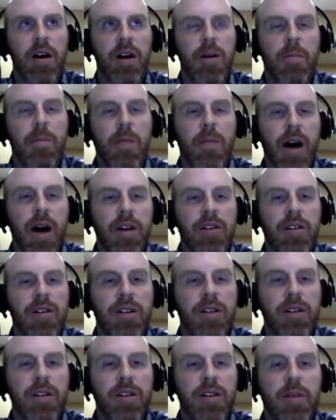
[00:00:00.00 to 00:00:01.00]
model
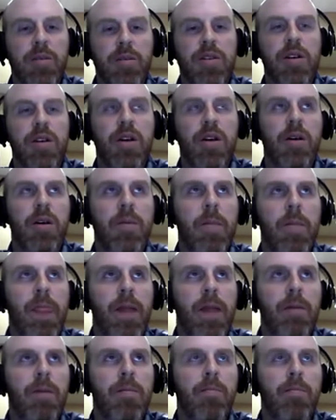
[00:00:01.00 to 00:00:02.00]
systems,
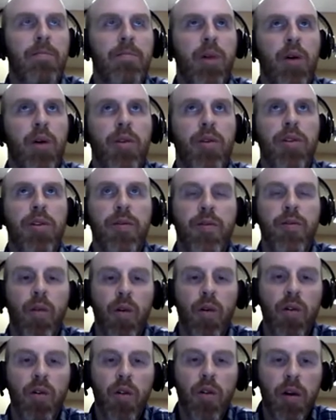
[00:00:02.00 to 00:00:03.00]
both
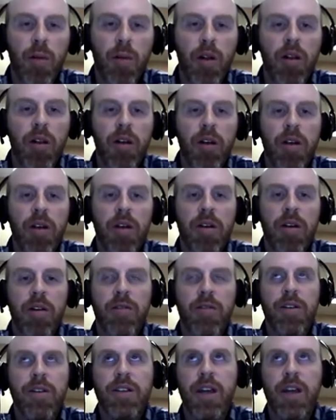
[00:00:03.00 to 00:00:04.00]
for normal
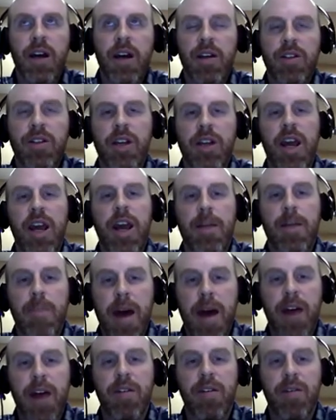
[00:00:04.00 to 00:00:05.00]
physiology and
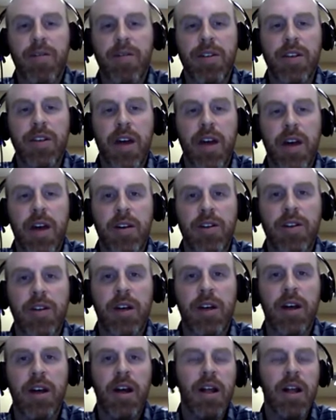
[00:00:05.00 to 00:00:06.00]

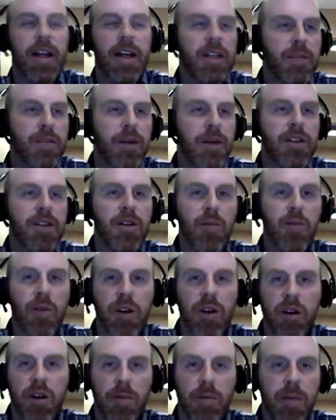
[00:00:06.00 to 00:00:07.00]
pathophysiology, especially
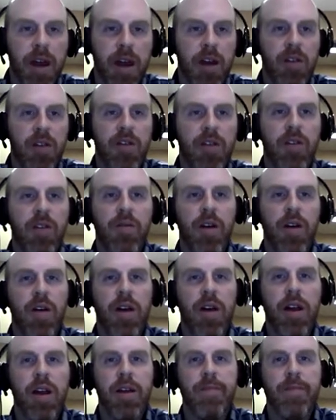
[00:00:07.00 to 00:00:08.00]
compared to
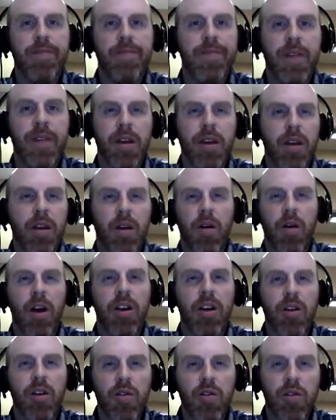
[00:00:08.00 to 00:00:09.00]
very
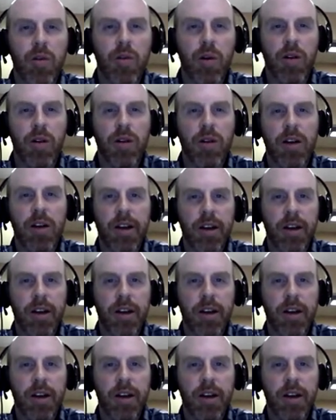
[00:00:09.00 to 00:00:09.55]
unusual